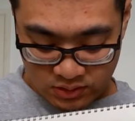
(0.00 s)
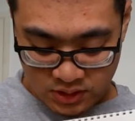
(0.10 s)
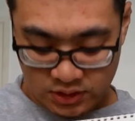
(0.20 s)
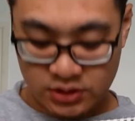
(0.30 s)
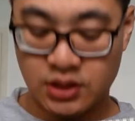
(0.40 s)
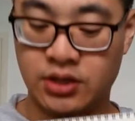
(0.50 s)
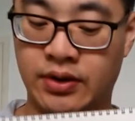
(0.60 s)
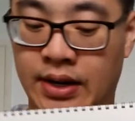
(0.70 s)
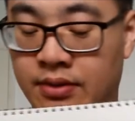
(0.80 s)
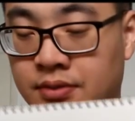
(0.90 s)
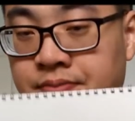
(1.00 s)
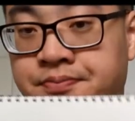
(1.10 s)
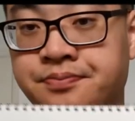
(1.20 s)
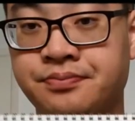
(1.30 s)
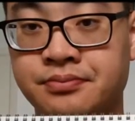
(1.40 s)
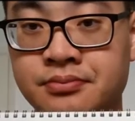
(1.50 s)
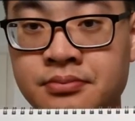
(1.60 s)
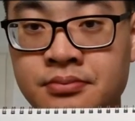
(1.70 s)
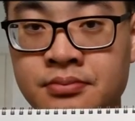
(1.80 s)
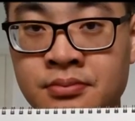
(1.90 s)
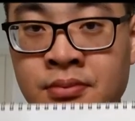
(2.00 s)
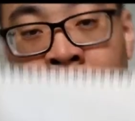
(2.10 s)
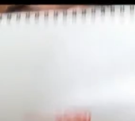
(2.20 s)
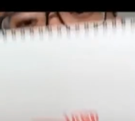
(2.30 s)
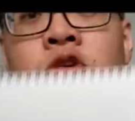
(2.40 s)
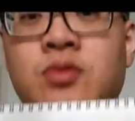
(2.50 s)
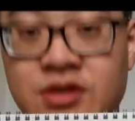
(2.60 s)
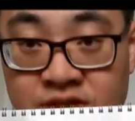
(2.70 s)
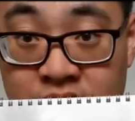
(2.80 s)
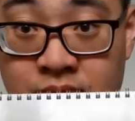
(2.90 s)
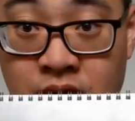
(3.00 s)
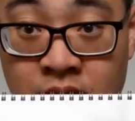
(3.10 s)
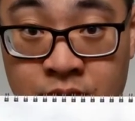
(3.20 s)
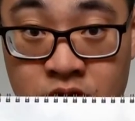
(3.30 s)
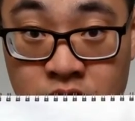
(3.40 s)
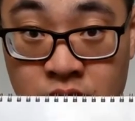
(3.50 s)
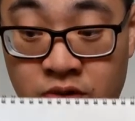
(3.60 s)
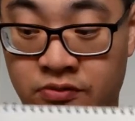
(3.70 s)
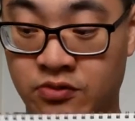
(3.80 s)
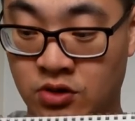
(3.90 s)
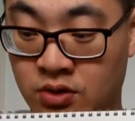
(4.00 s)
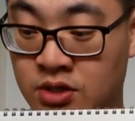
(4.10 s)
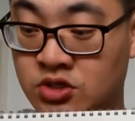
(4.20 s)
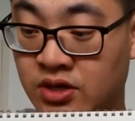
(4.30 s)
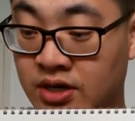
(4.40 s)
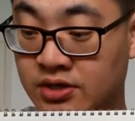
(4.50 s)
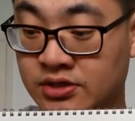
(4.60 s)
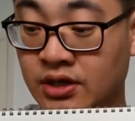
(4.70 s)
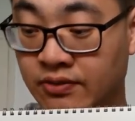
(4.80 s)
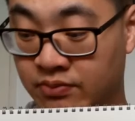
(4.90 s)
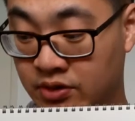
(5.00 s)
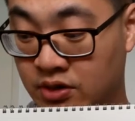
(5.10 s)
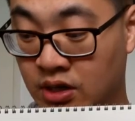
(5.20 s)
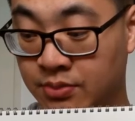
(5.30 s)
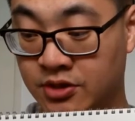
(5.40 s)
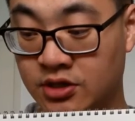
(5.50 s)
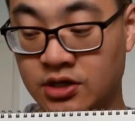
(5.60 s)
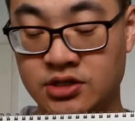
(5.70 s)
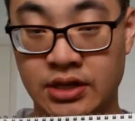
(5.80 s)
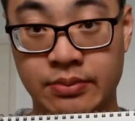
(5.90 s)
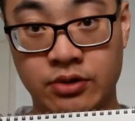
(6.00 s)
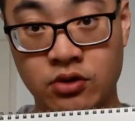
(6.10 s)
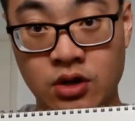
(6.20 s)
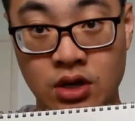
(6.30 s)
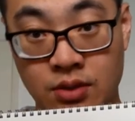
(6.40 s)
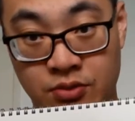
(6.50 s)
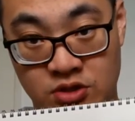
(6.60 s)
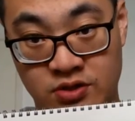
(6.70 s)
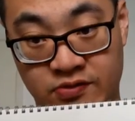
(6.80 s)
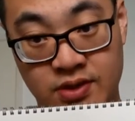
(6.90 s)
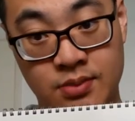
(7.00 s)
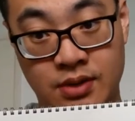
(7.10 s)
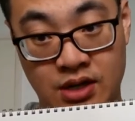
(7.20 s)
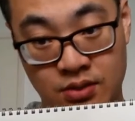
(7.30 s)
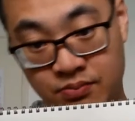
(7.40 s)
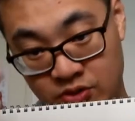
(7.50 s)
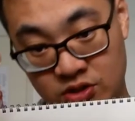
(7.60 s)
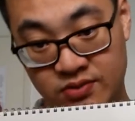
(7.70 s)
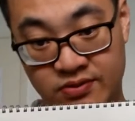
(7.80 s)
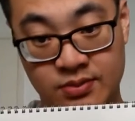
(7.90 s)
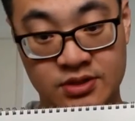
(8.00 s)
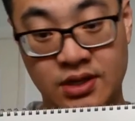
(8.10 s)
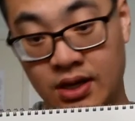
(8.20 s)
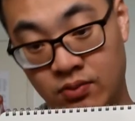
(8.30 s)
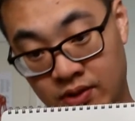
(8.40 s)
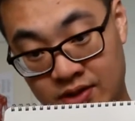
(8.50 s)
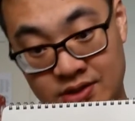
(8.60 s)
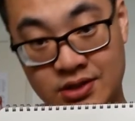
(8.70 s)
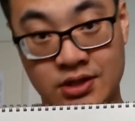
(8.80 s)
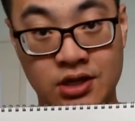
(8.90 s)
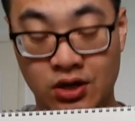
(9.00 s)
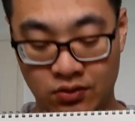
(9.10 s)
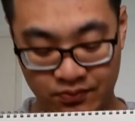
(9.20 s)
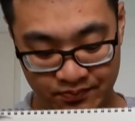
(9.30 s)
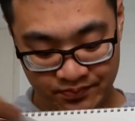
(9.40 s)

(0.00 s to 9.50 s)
Here's another arrow. Now which way is this object going to move? Go ahead and try it yourself. Put an object on the table, push it from the bottom, push it from the side. Where is it going to go?